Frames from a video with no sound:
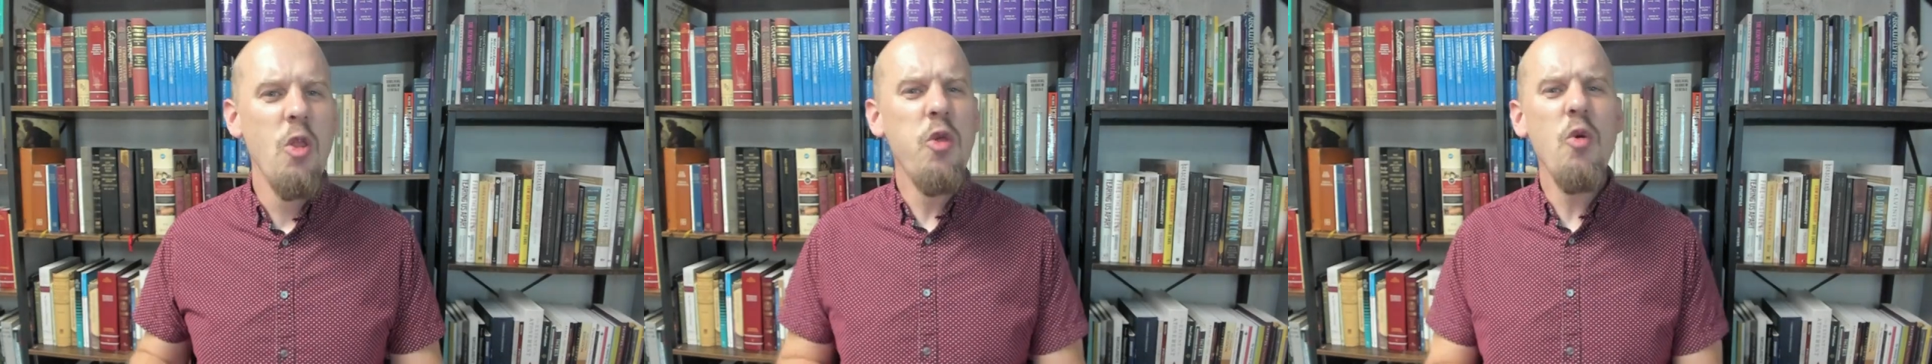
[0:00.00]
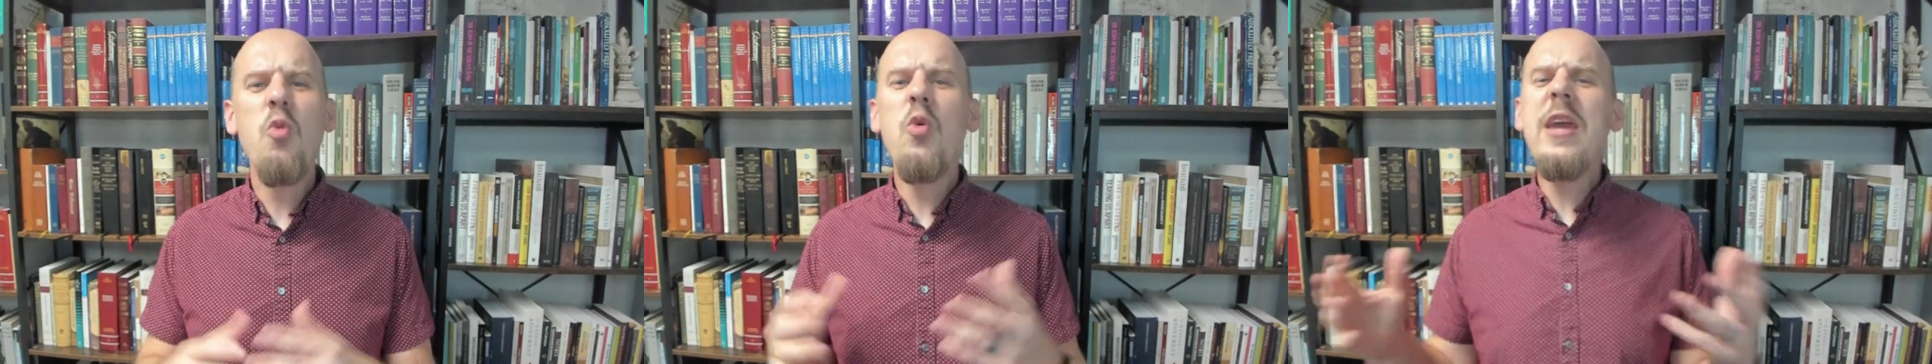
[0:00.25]

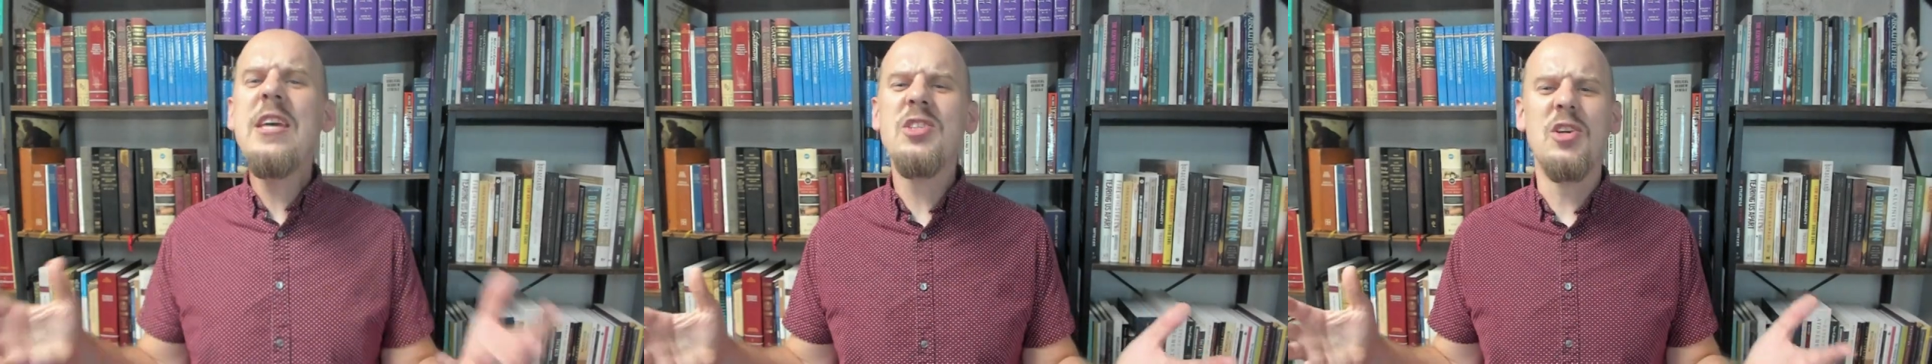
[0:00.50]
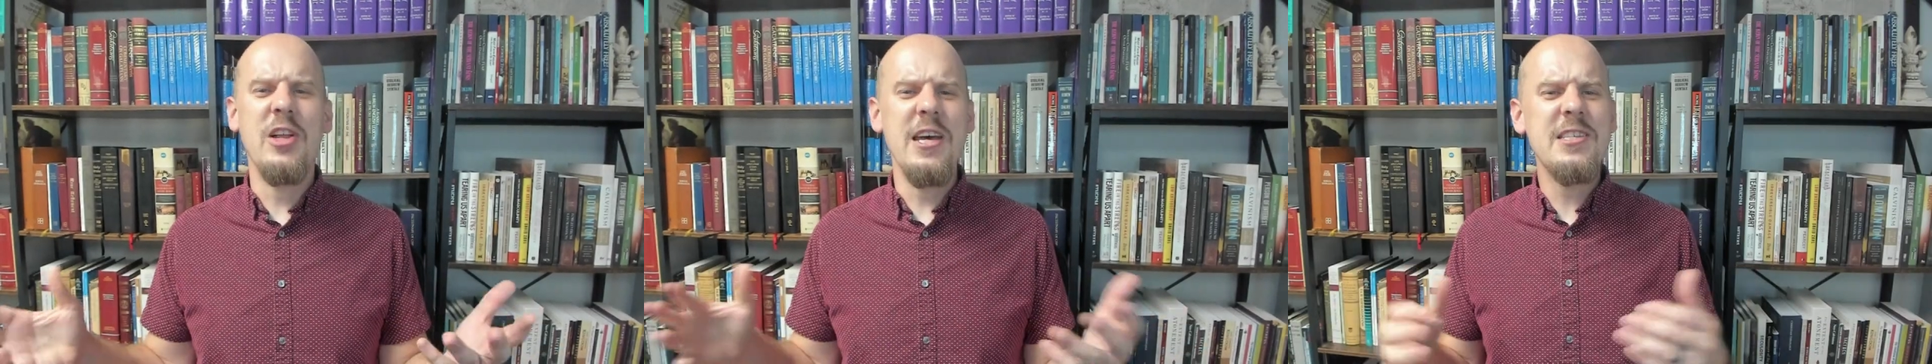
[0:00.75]
The
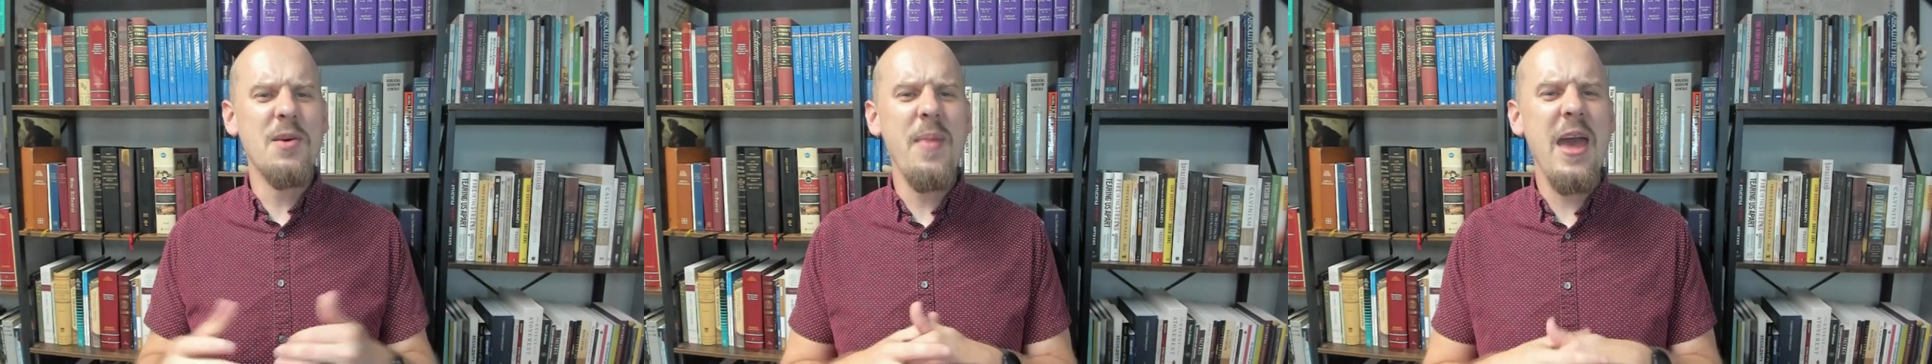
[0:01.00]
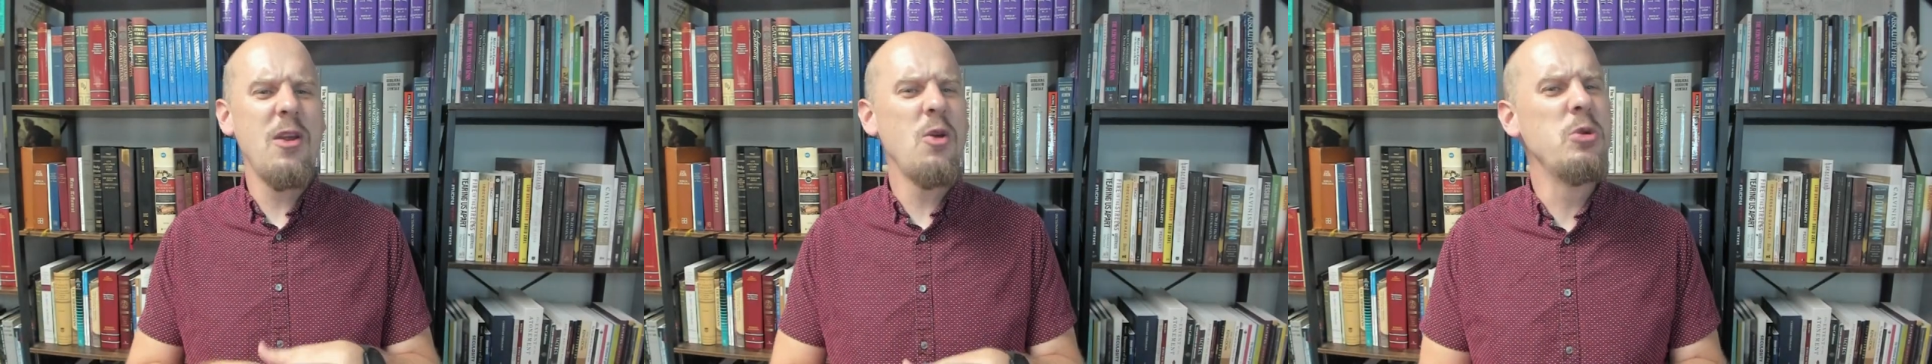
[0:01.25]
weasel is a
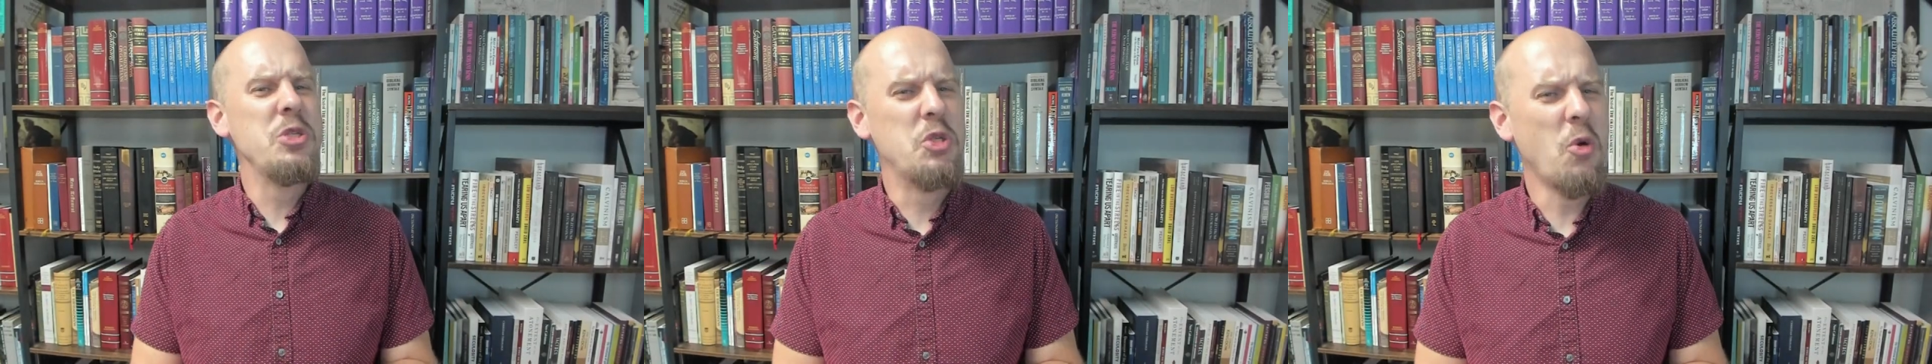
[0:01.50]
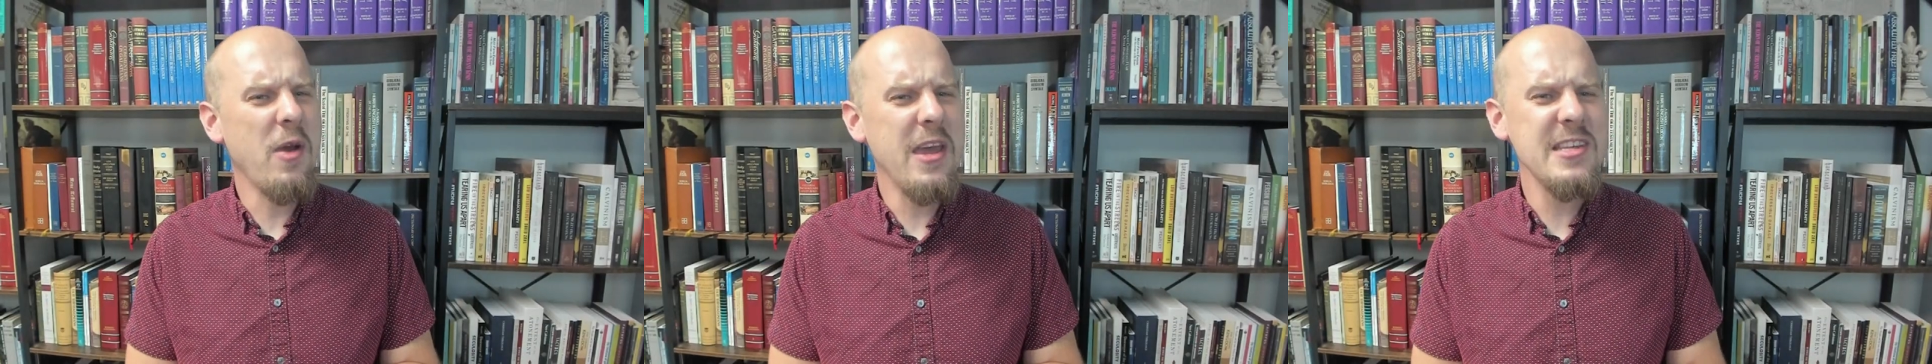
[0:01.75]
man who
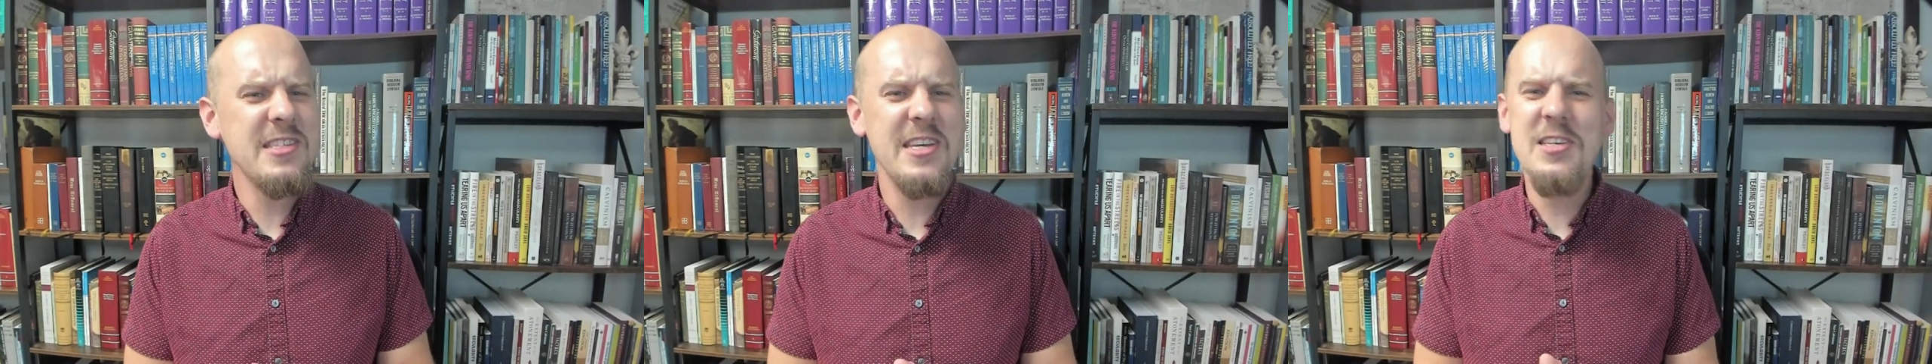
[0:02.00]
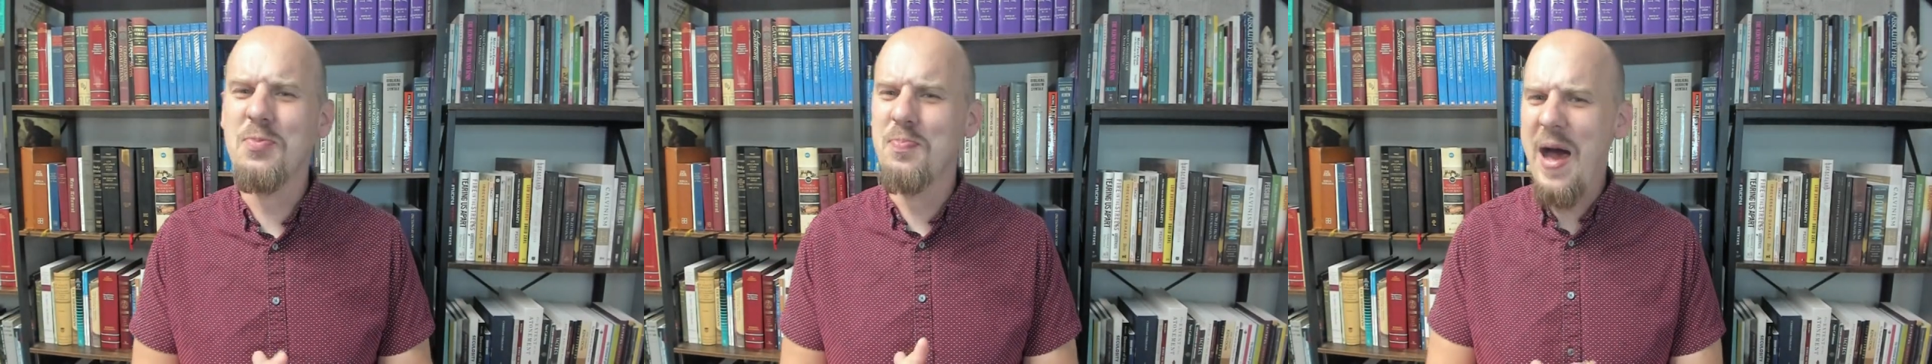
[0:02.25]
joins
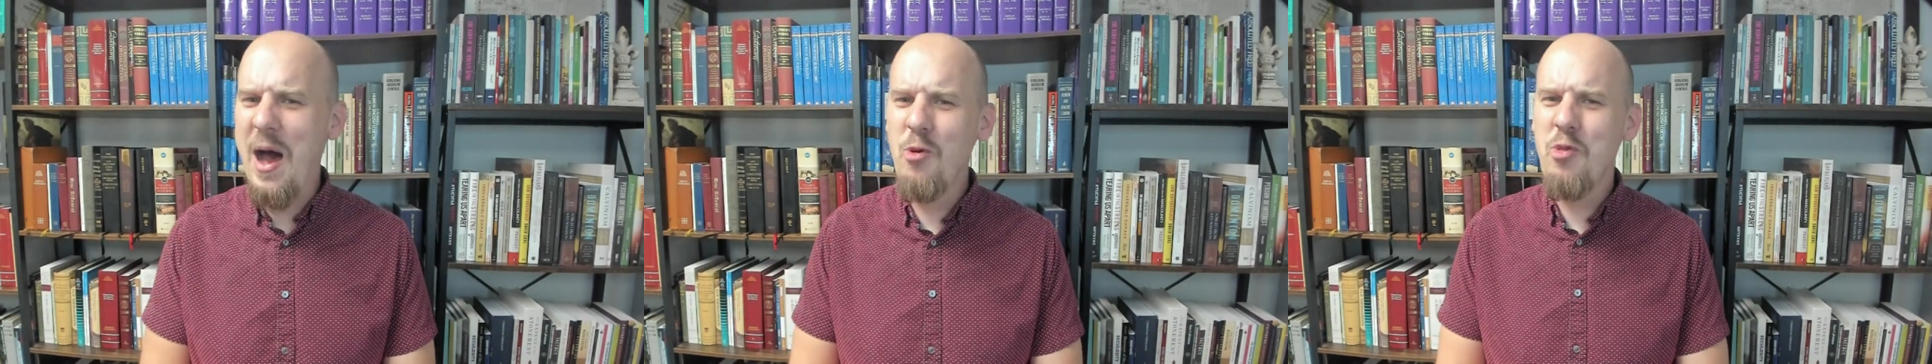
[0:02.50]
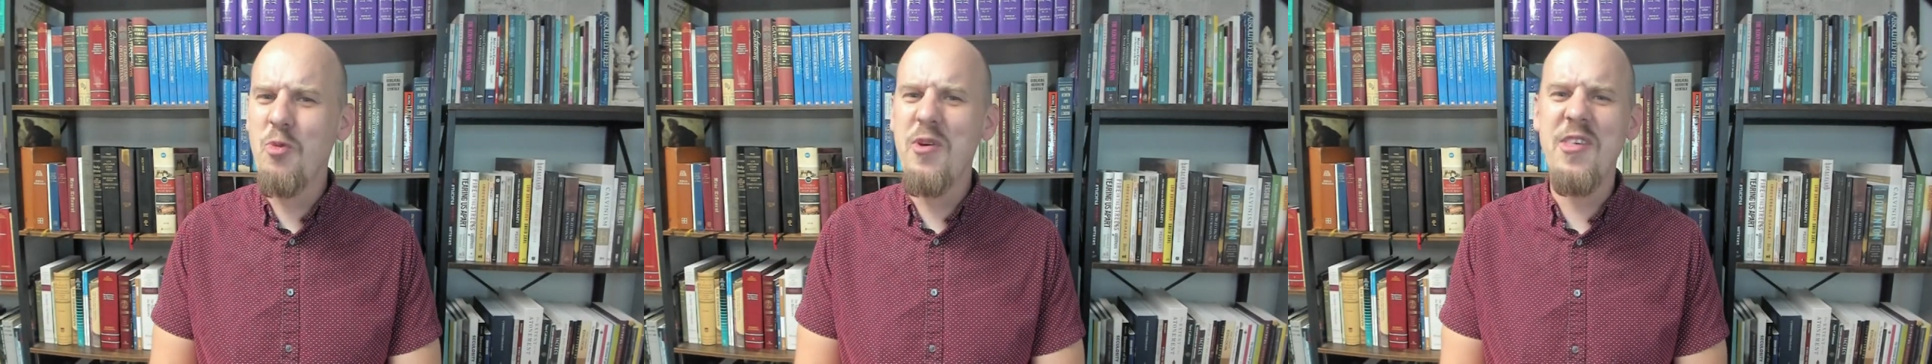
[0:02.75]
his
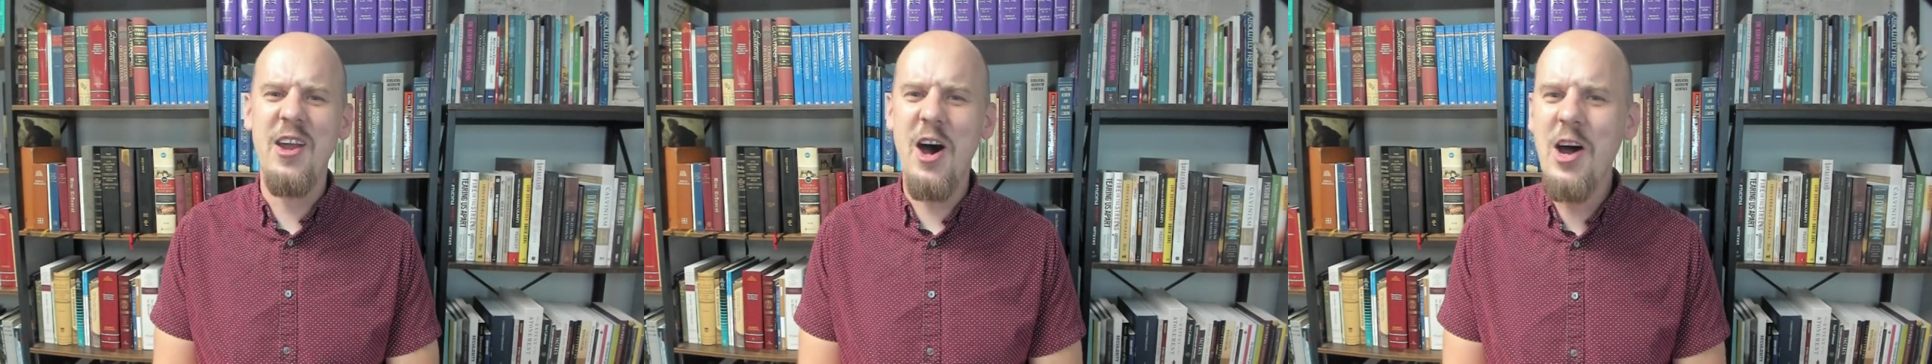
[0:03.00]
mouth with an